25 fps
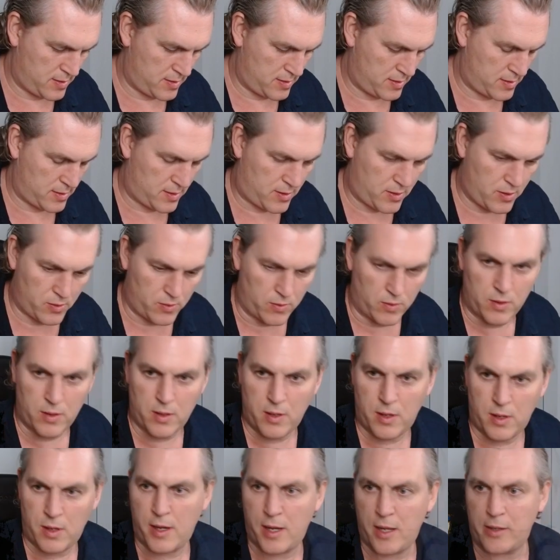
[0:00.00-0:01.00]
Cool.
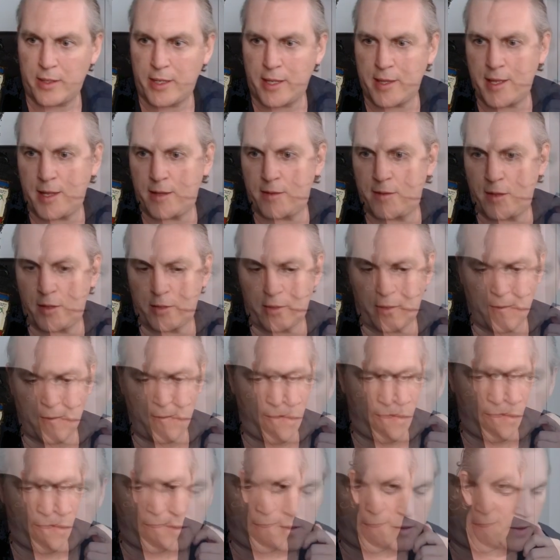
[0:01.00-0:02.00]
All right, I'll get that token.
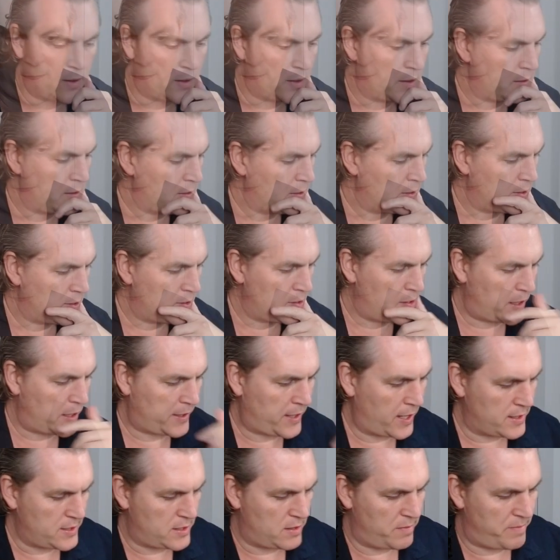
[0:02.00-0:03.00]
Okay,
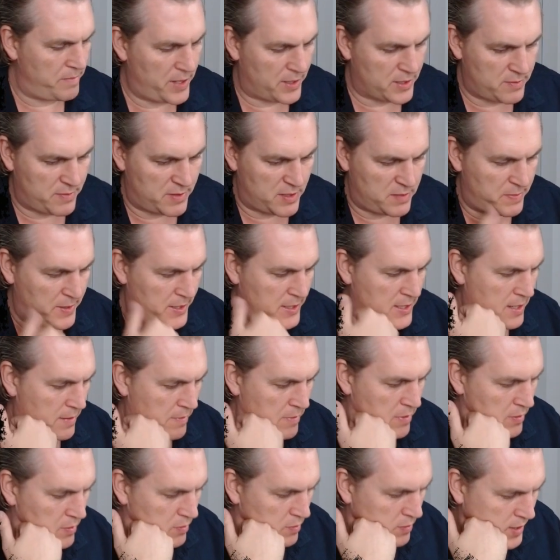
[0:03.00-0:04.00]
so Belzaman's picked up
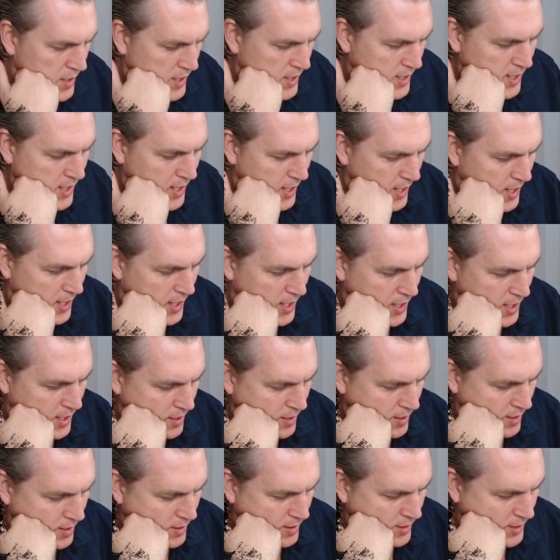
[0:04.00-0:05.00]
3 and
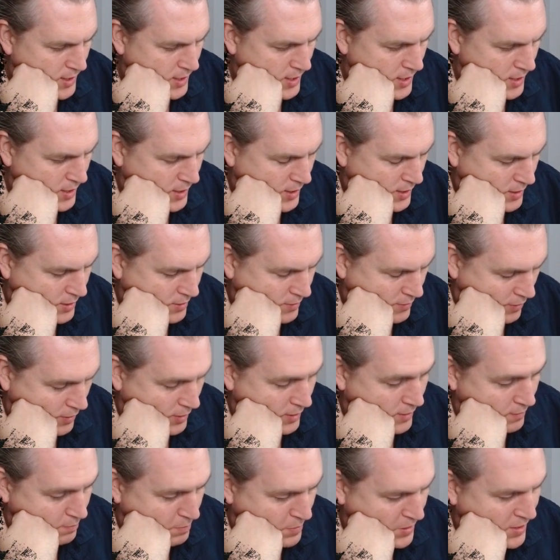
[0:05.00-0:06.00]
he's
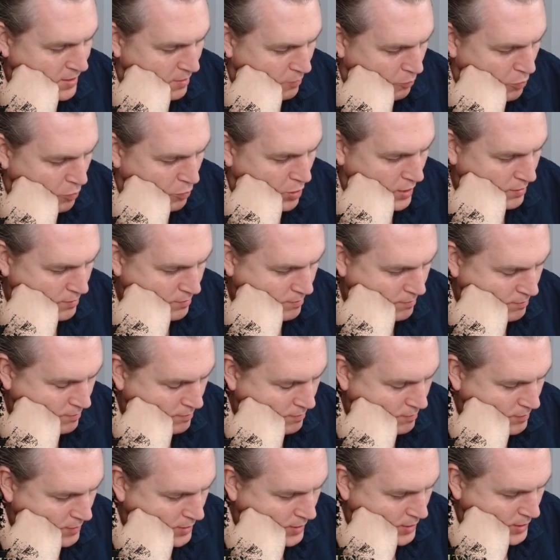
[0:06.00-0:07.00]
picked up 1
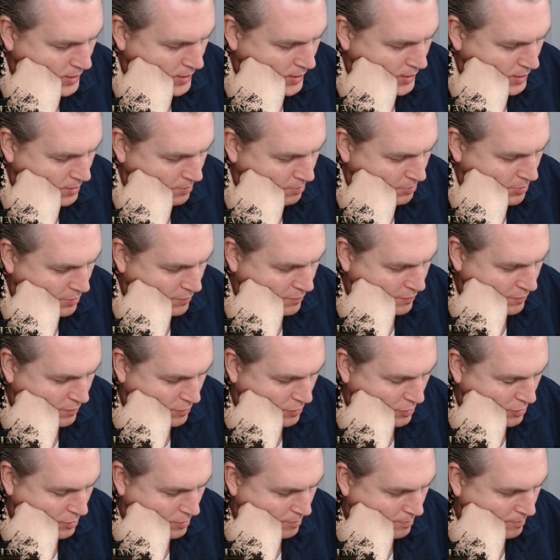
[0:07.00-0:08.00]

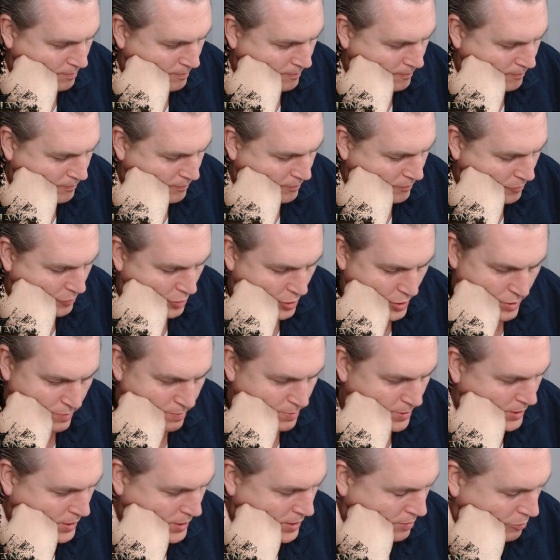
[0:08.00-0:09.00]
from, why did he
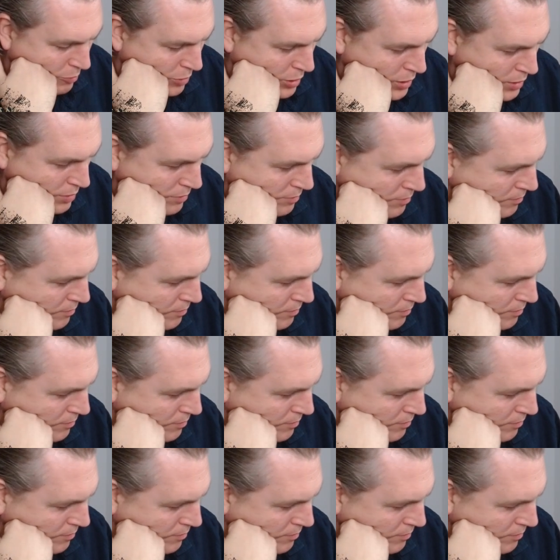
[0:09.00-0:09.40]
pick up 1?